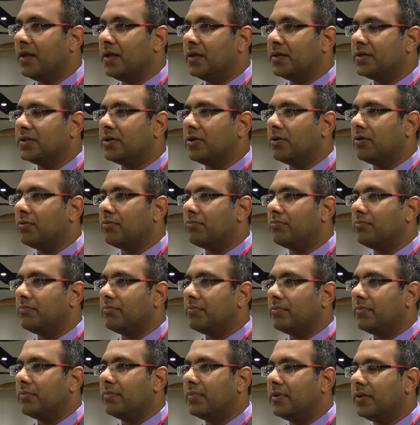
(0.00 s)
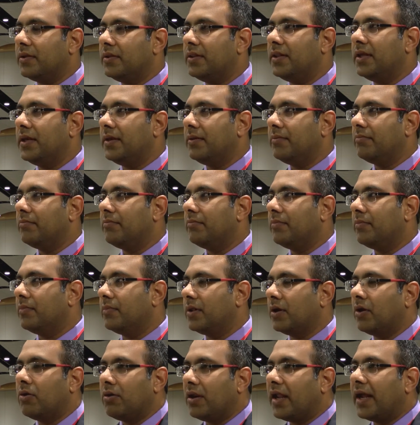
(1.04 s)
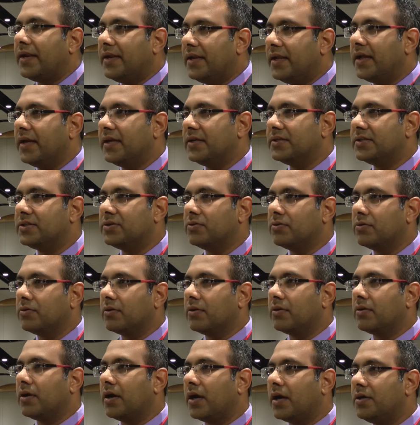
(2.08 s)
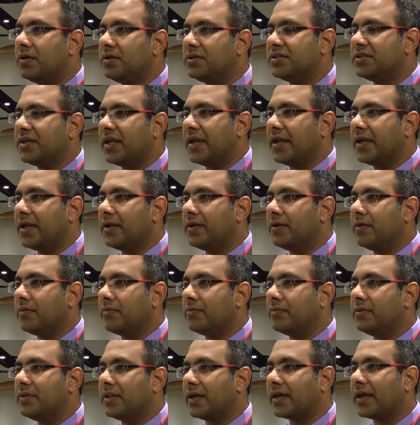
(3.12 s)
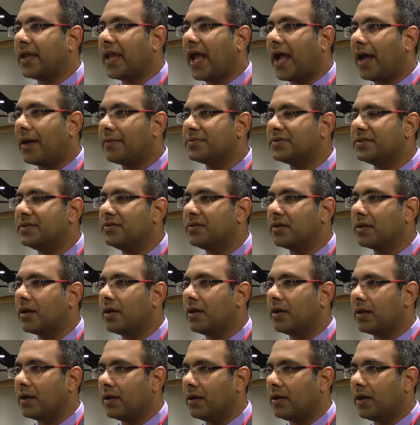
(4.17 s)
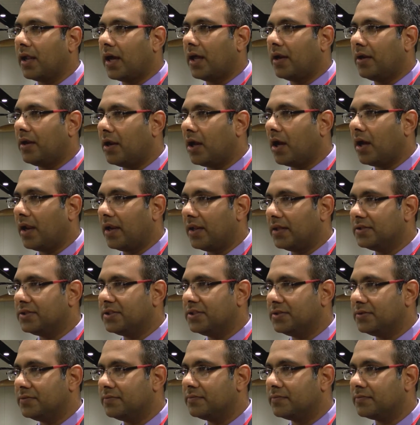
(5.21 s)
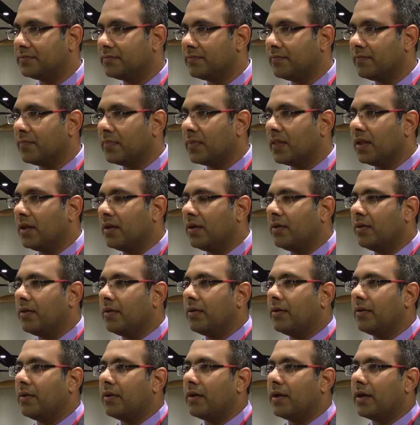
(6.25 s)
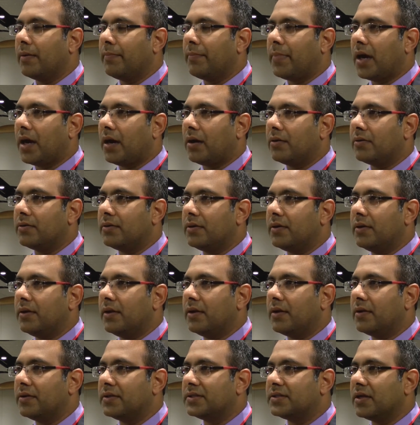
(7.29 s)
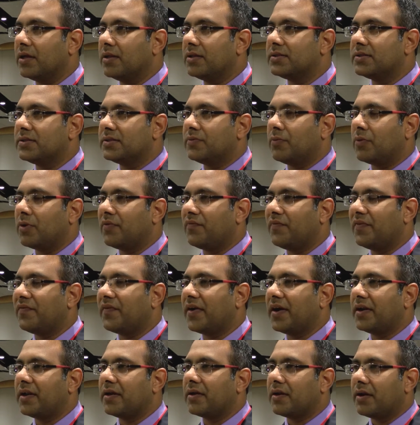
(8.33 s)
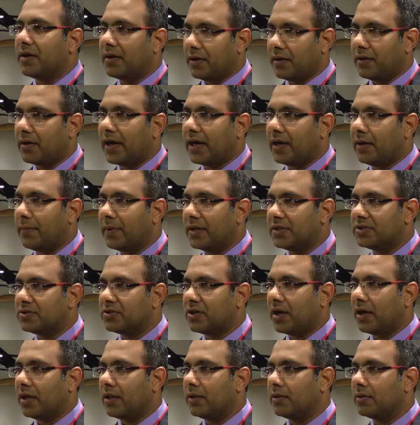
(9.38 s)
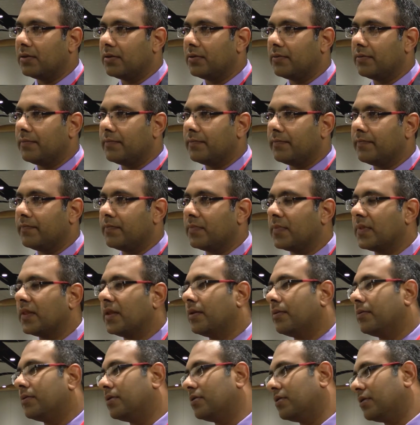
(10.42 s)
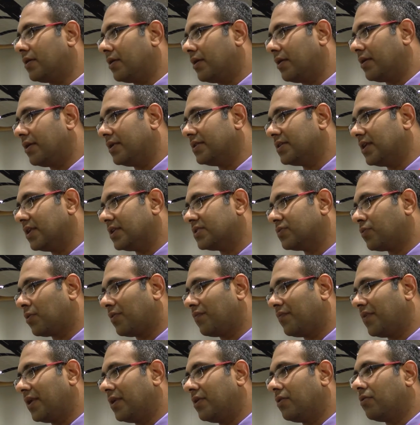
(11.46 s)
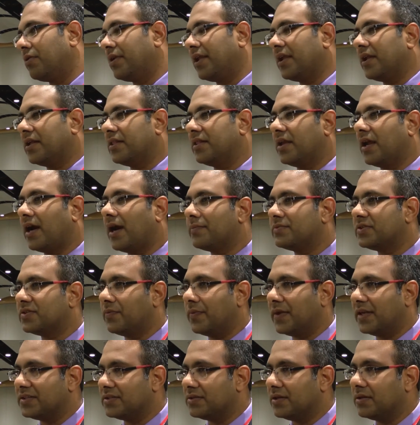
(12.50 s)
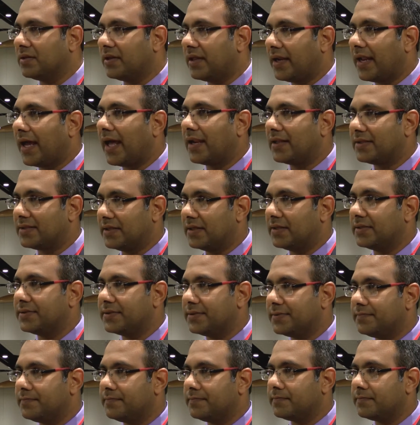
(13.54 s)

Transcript: So the whole idea is to understand the gaps in the clinical knowledge about the results, what we find in randomized trial, to the results, what we are noting in the observational analysis,